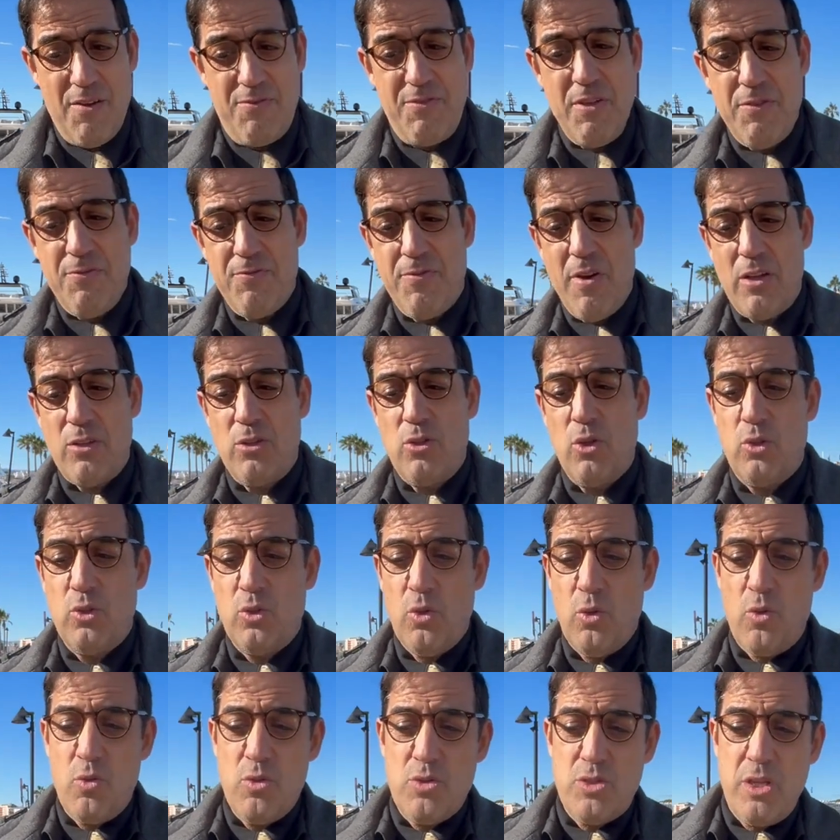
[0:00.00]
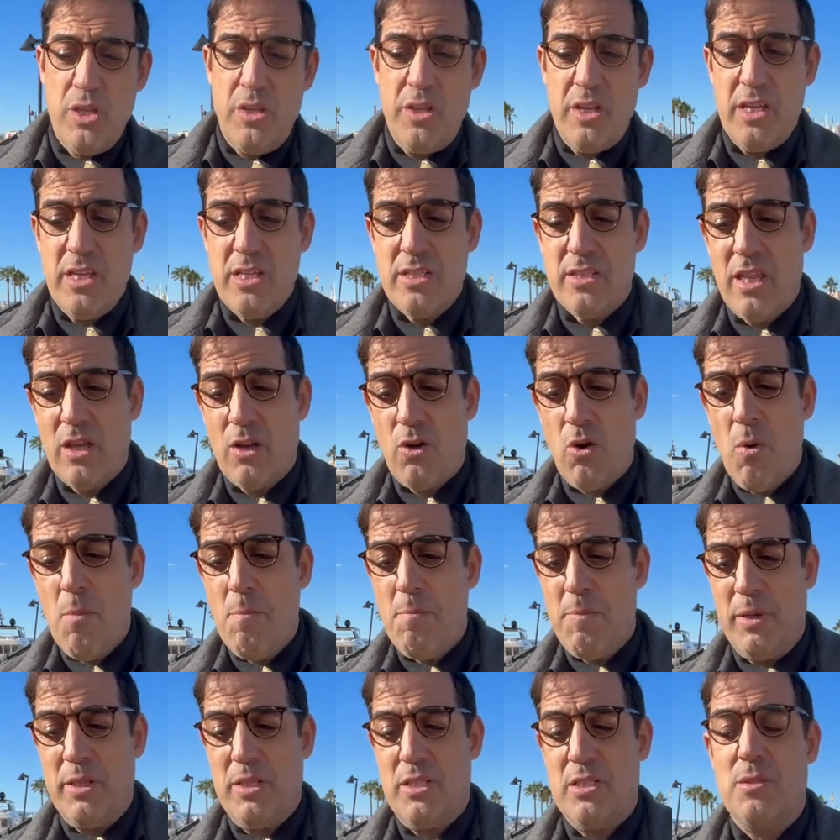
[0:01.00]
a fifth factor to consider is the
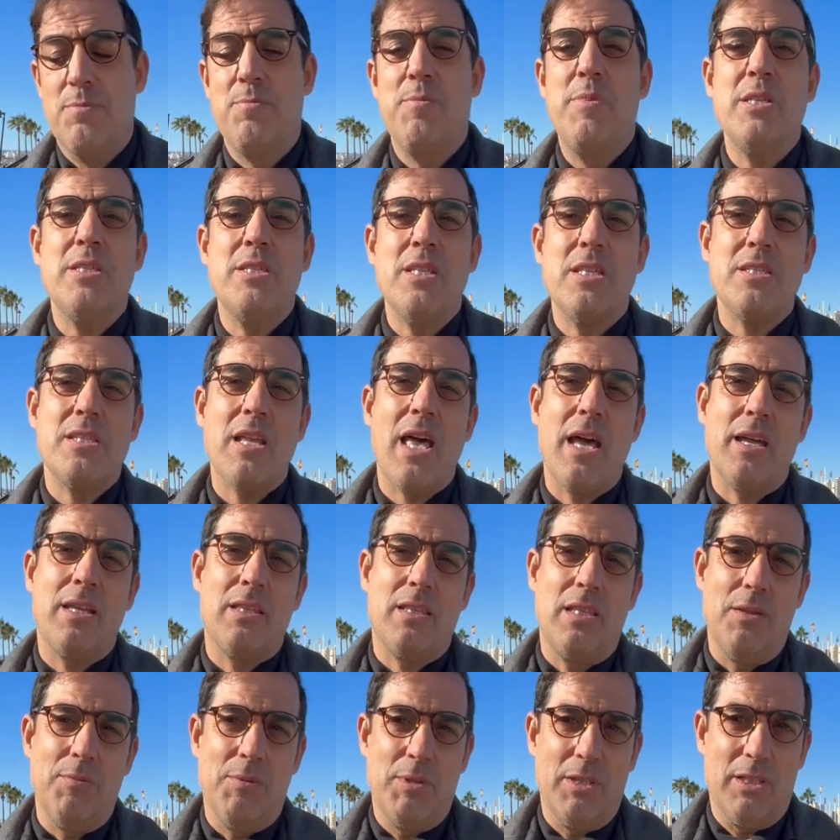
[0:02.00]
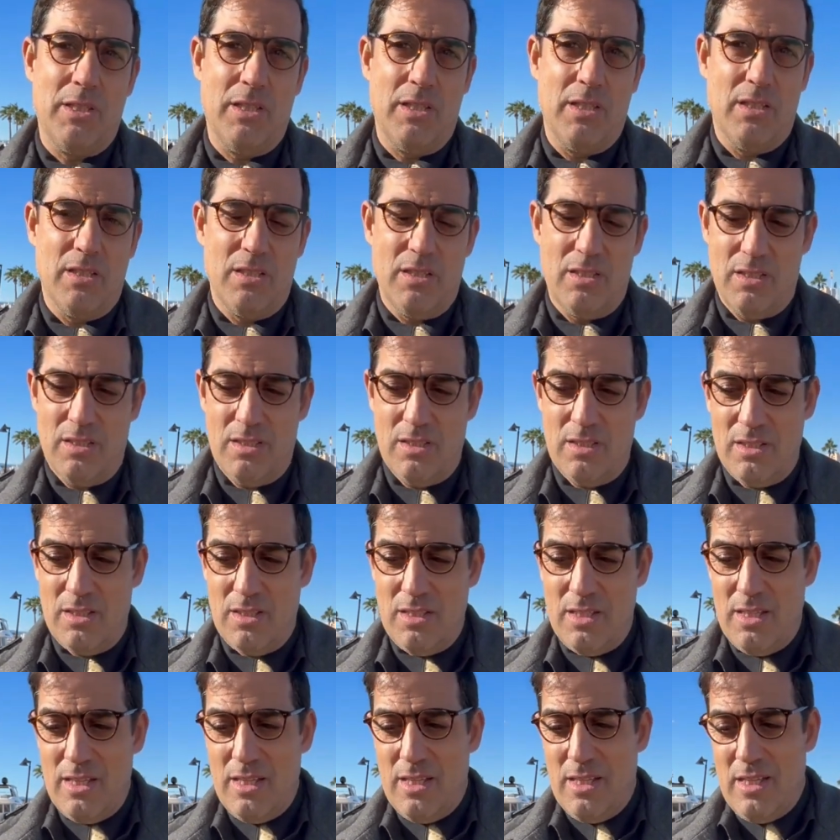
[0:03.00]
company's business activity.
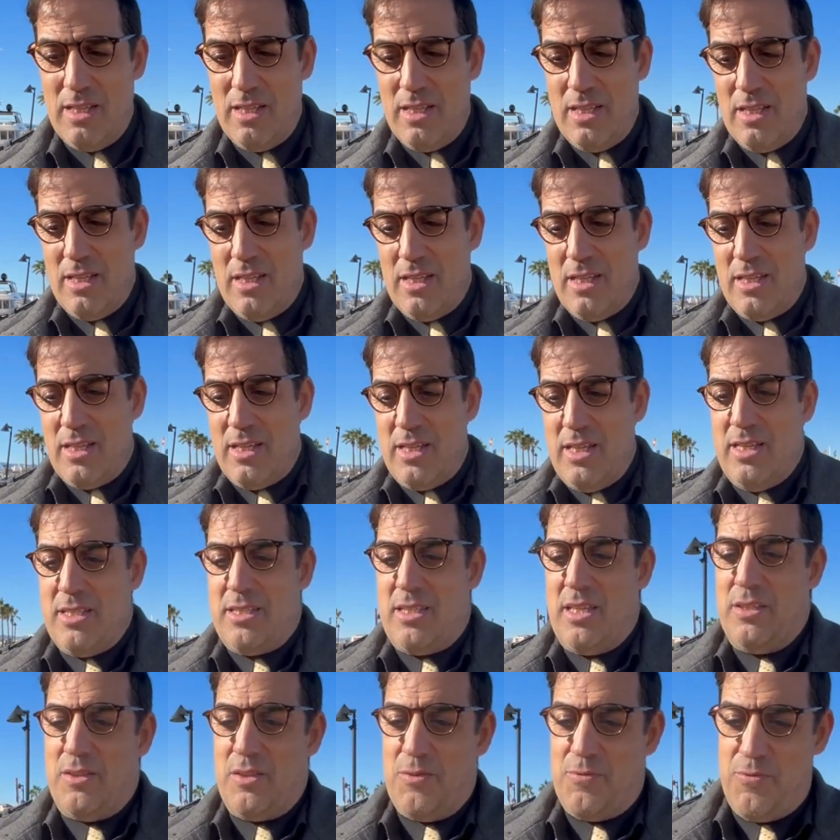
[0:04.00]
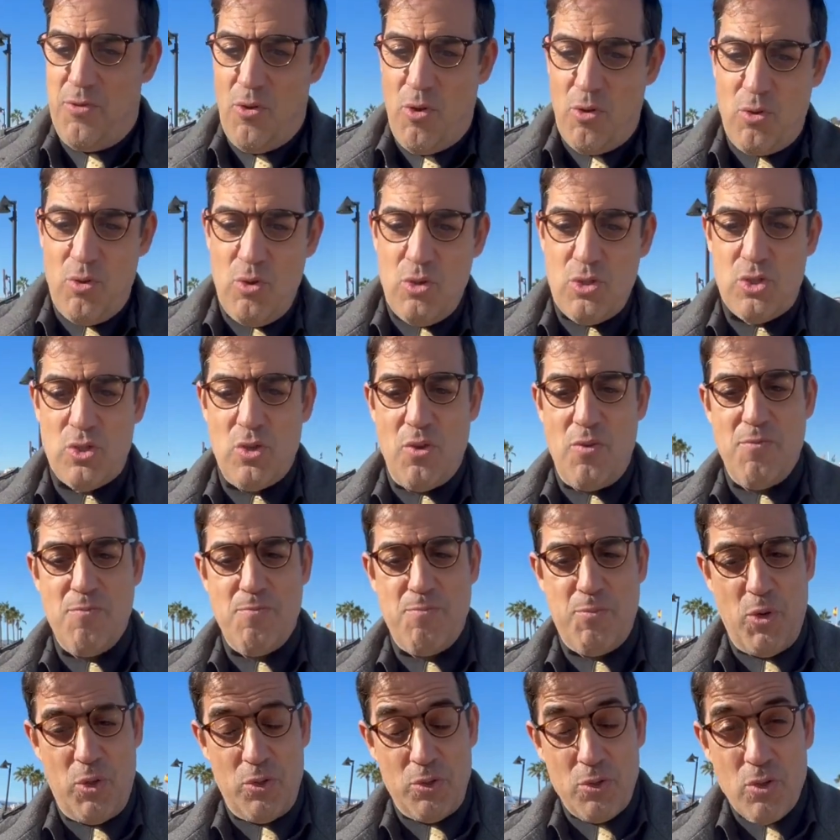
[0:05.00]
Is it focused
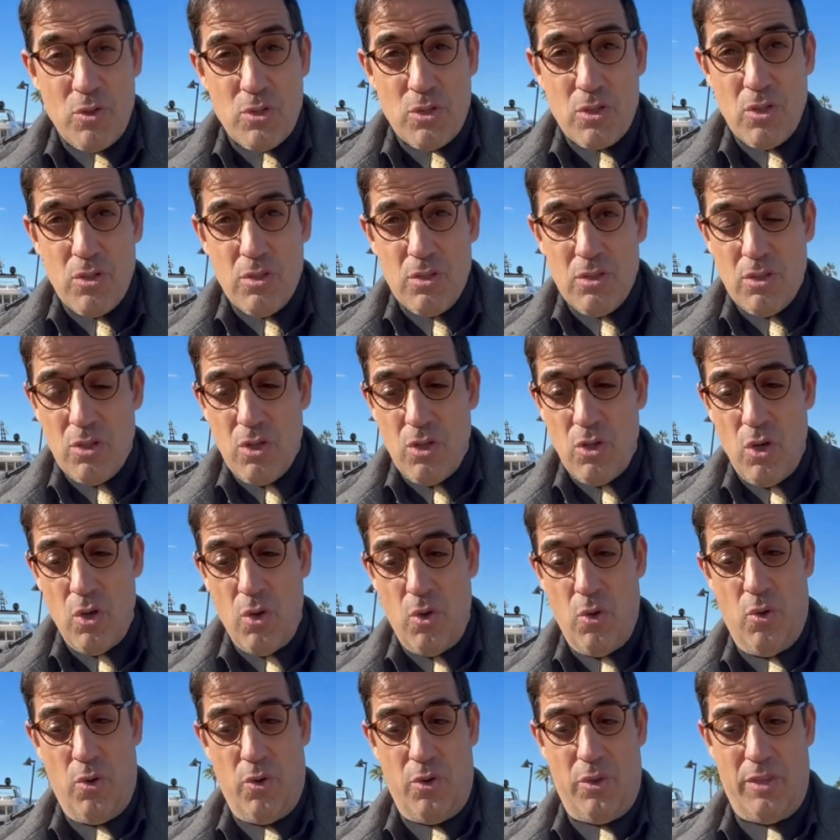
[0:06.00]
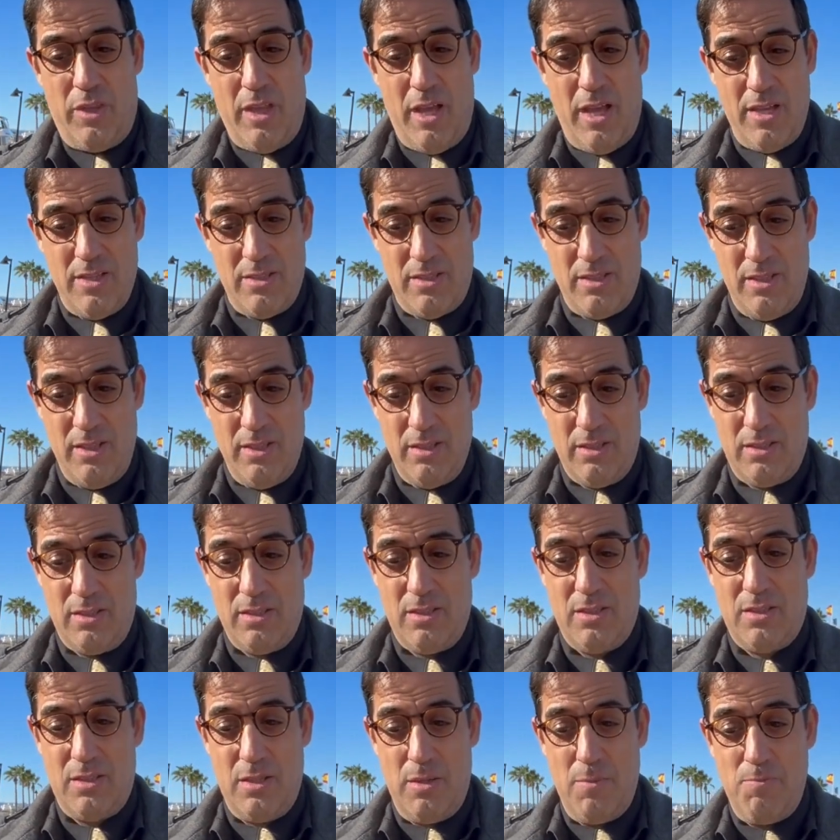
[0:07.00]
on production or does it
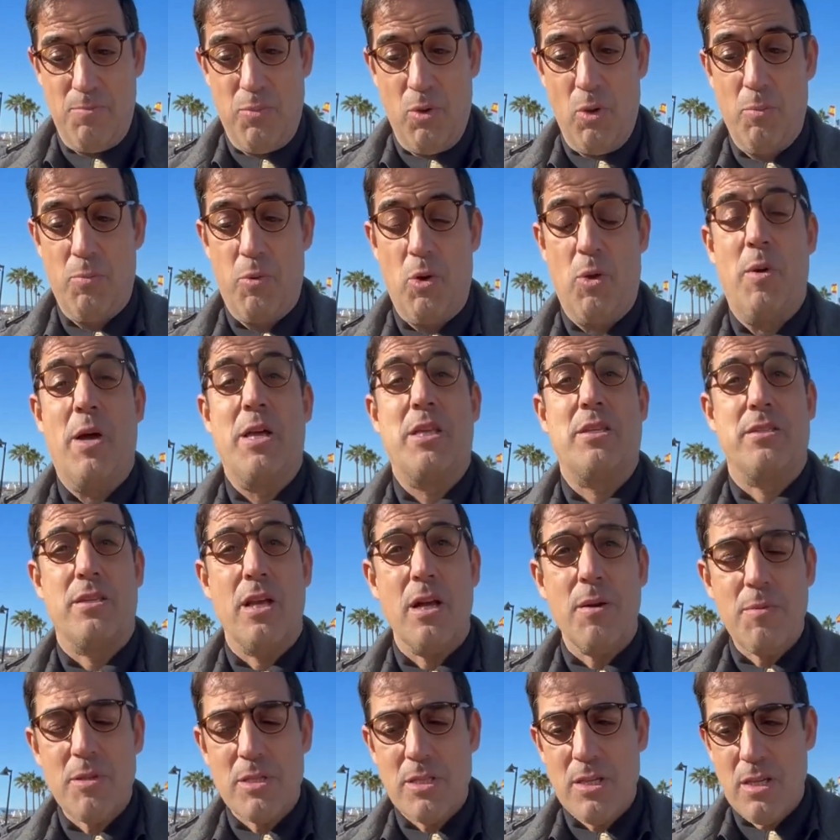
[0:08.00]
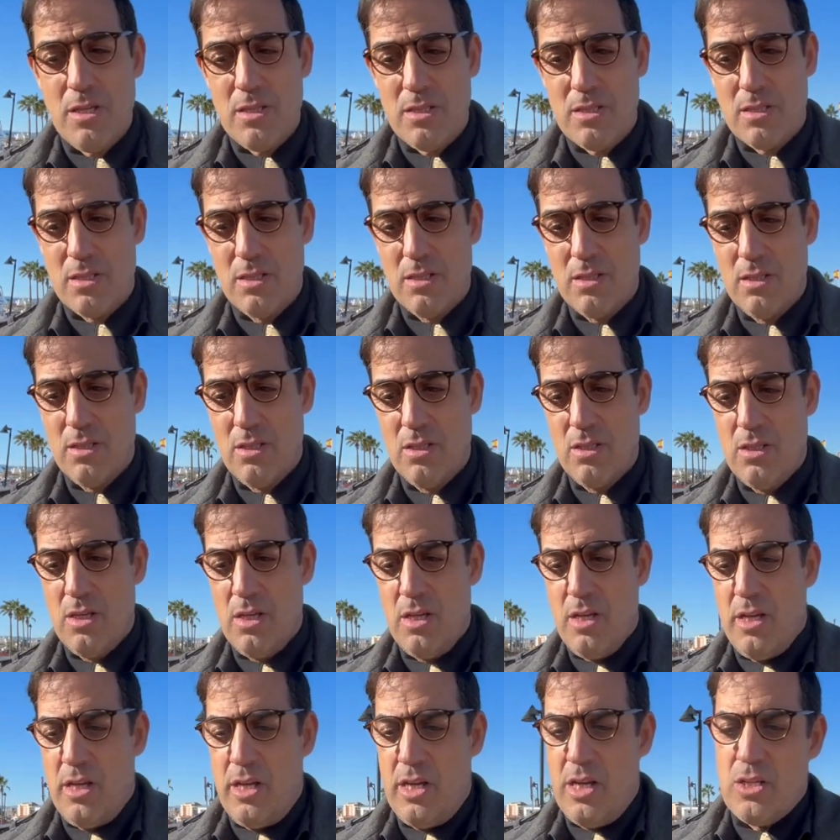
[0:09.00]
simply provide services?
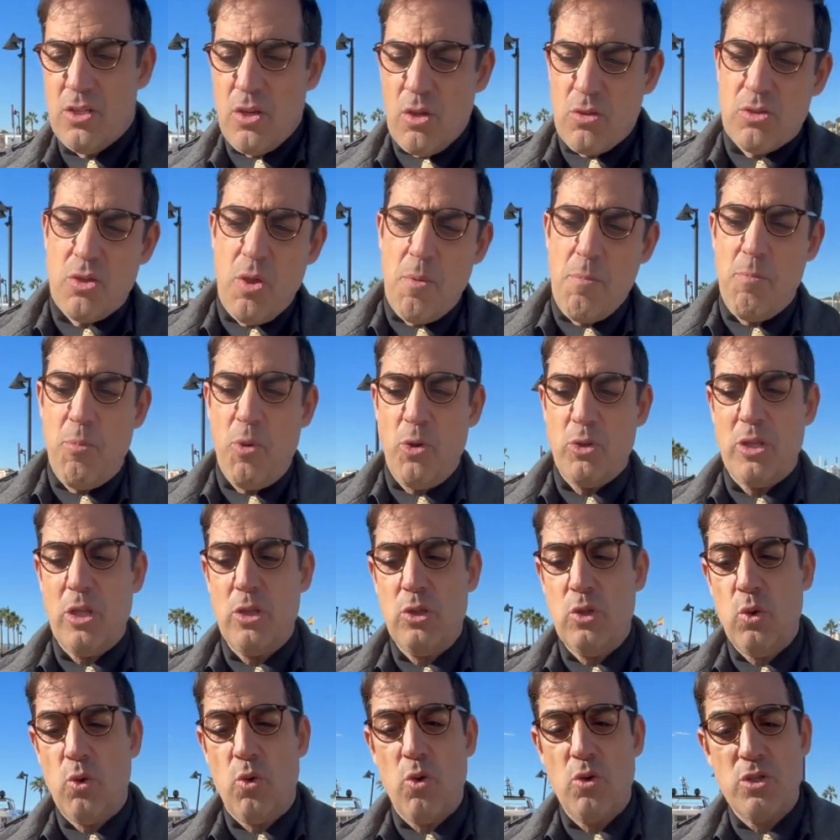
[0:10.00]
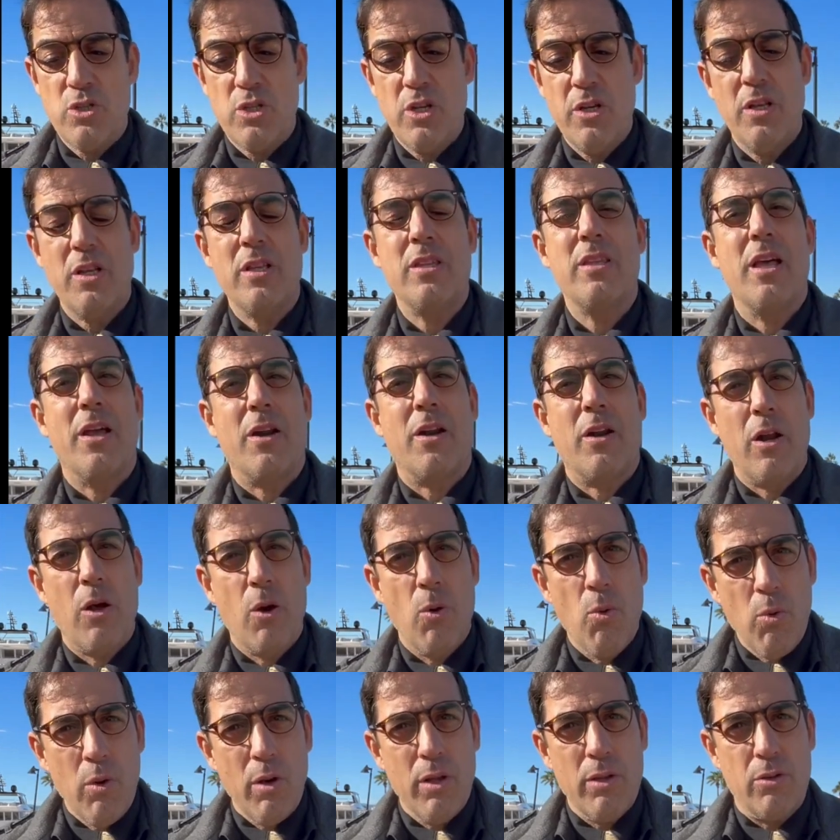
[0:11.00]
It is also important to consider the
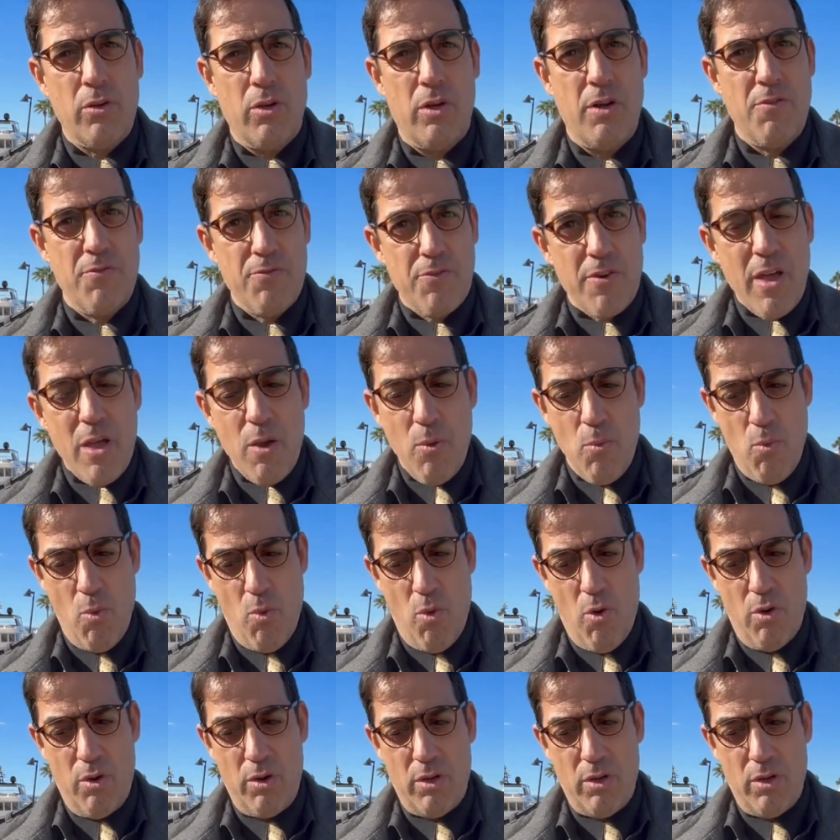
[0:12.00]
regulatory framework